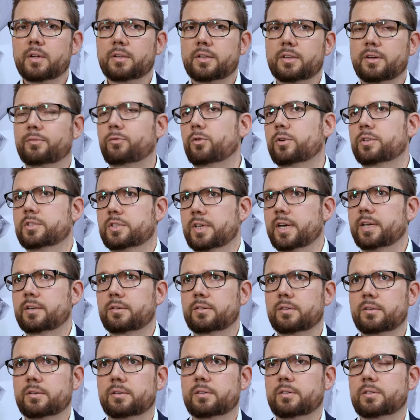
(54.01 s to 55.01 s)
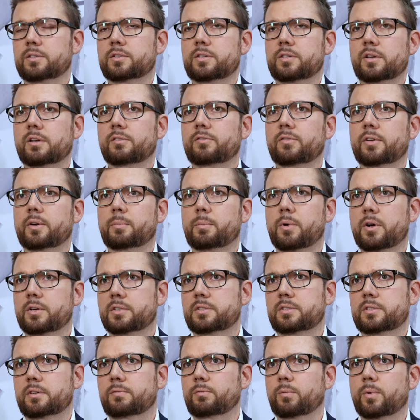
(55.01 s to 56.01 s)
differentiate yourself in a
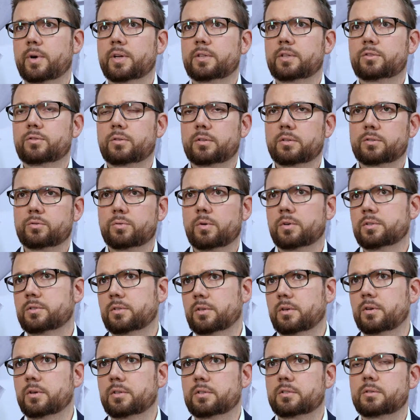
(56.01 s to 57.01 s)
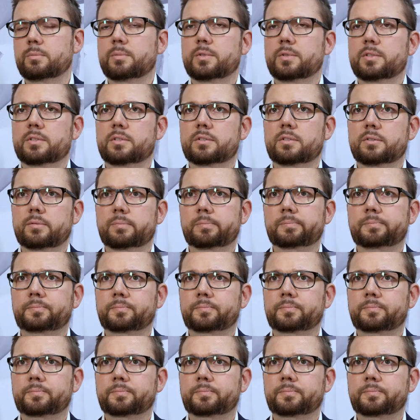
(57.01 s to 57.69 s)
positive way towards the customers.